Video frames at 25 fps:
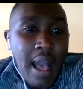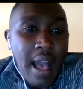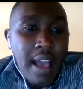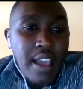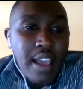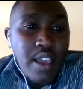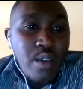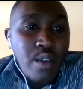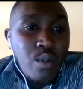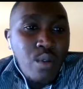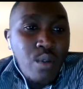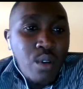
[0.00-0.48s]

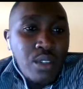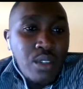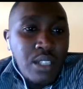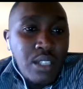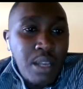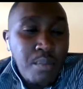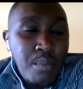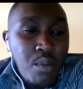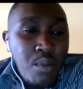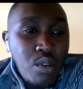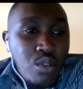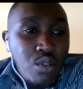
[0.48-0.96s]
he was
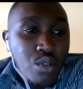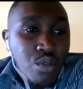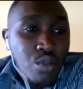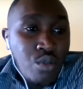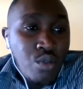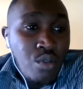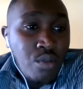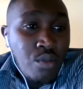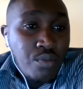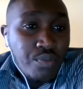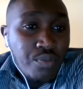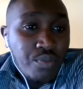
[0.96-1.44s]
able
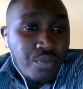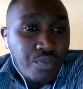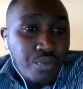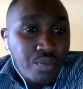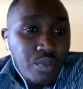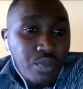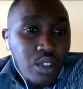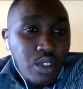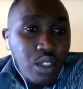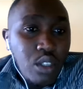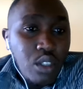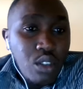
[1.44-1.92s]
to
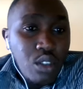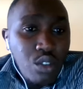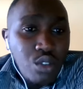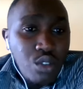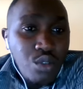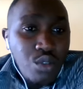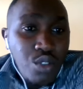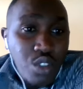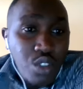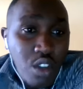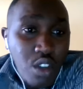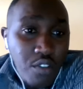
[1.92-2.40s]
to
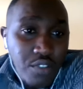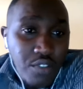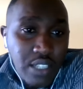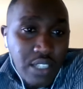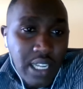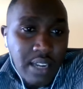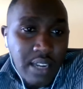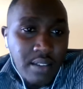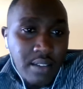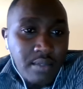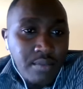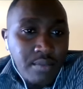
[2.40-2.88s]

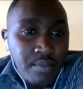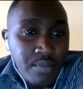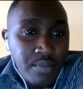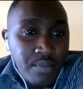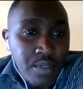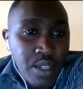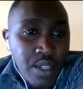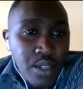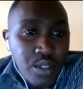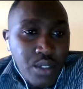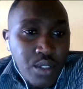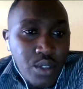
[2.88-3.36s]
soften.
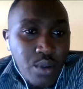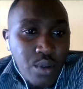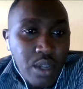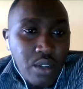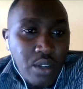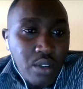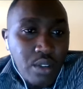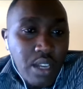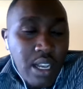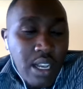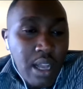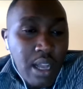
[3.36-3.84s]
So we're
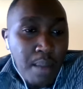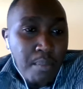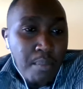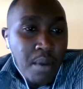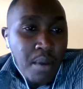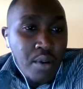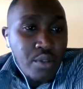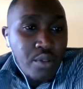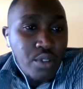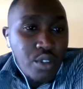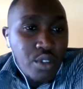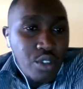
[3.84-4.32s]
talking
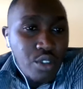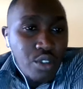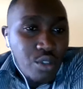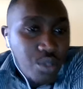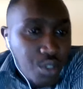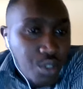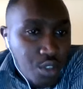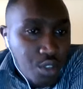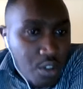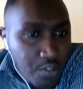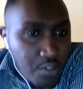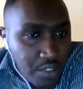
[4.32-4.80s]
about to
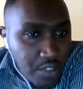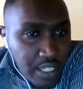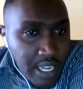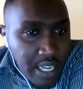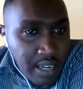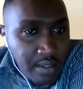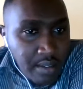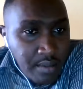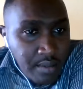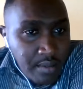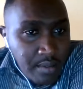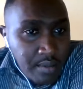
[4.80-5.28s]

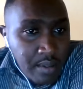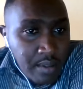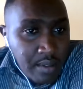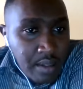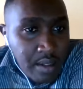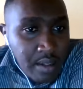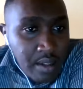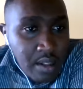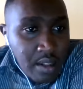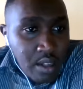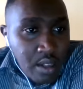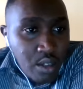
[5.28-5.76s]
soften,
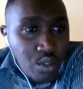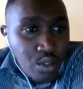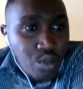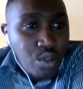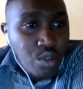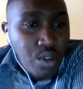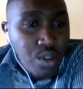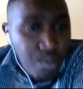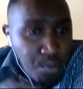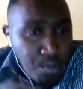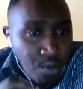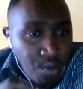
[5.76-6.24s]
to
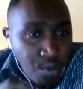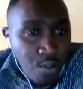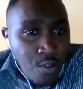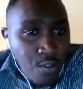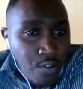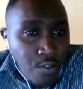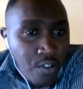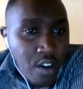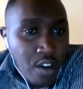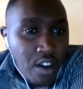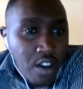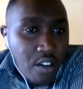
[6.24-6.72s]

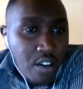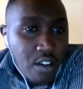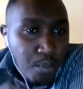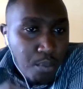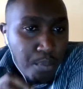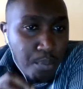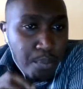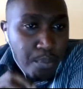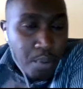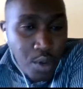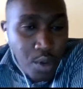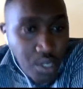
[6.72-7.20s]
remove
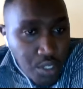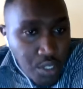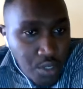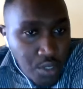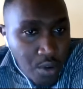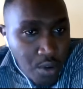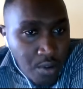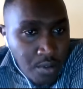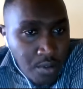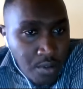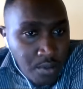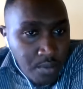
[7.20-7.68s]

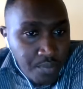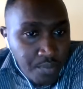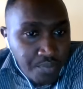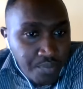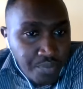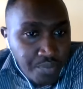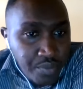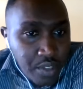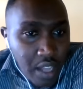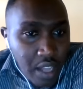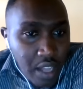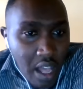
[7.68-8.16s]
poison,
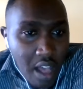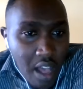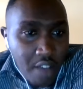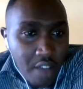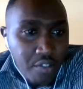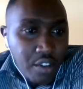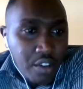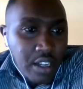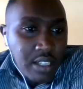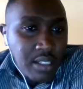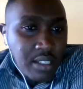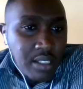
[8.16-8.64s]
uh,
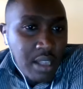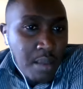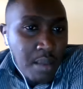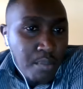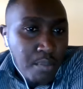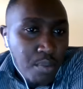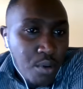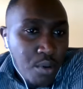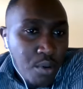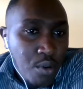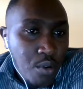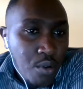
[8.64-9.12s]
for
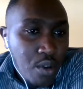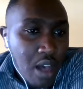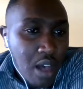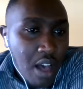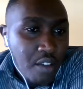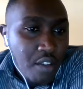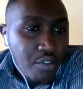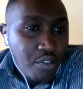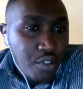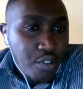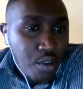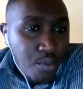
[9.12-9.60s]
example, uh,
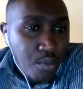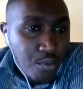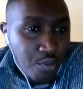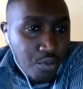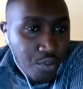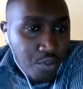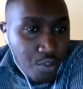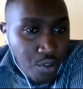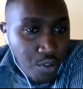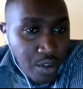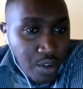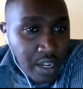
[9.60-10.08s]
from
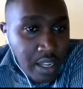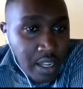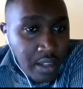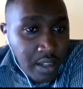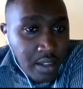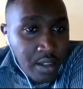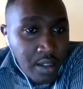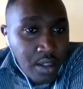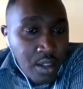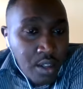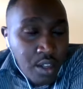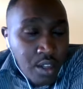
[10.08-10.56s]
food.
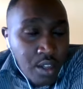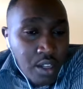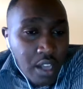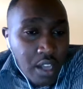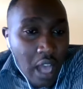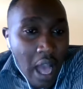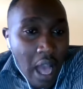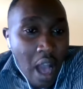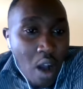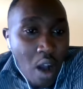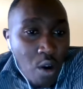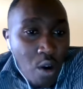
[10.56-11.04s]

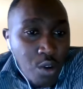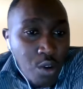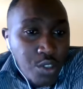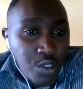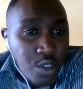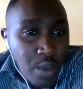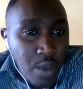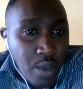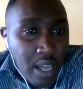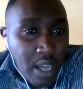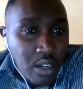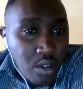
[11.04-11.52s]
Uh, also,
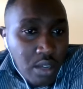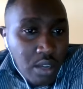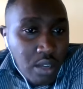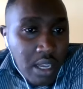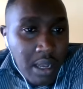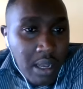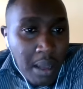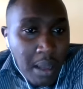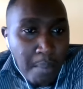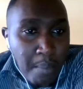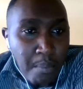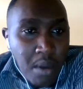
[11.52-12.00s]
we are talking
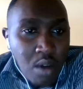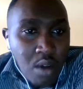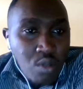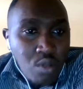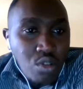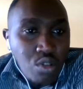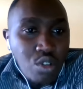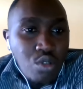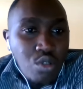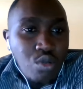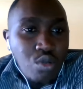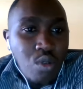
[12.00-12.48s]
about
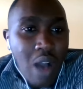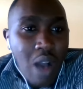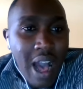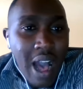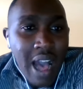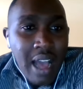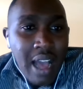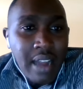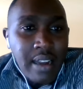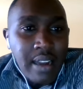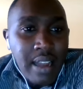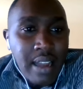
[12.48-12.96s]
to
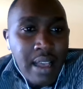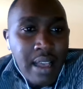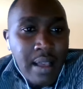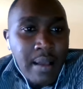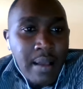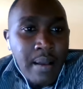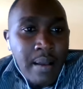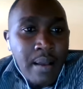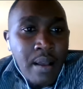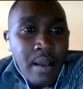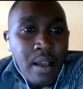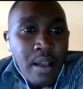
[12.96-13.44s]
add
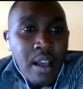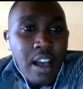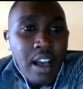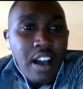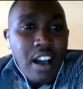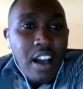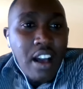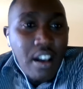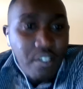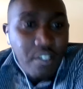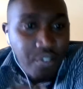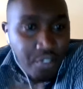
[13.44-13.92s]

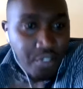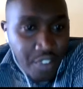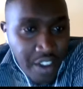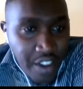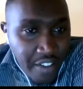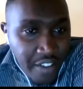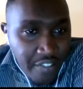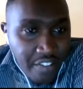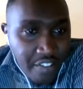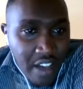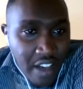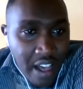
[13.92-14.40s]
uh,
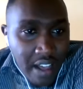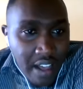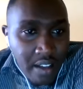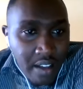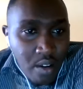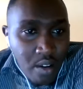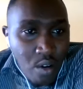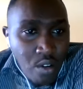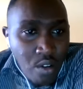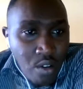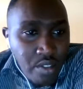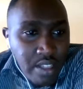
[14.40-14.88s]
flavor.
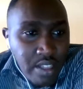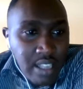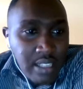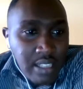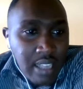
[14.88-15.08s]
All these